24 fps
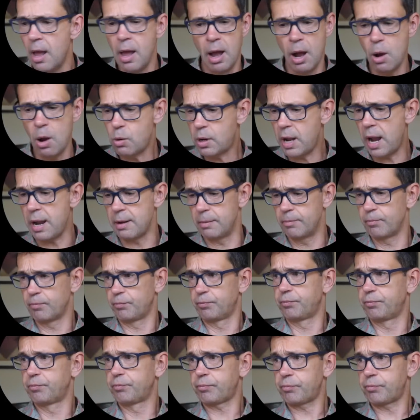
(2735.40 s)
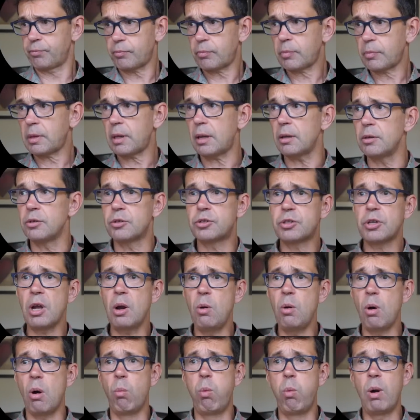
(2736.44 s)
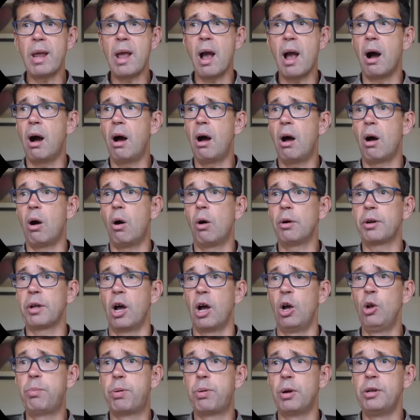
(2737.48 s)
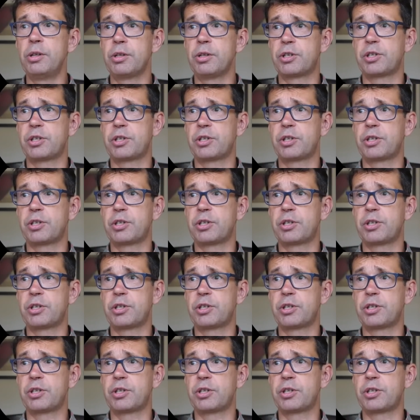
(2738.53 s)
Okay. So we are on opener's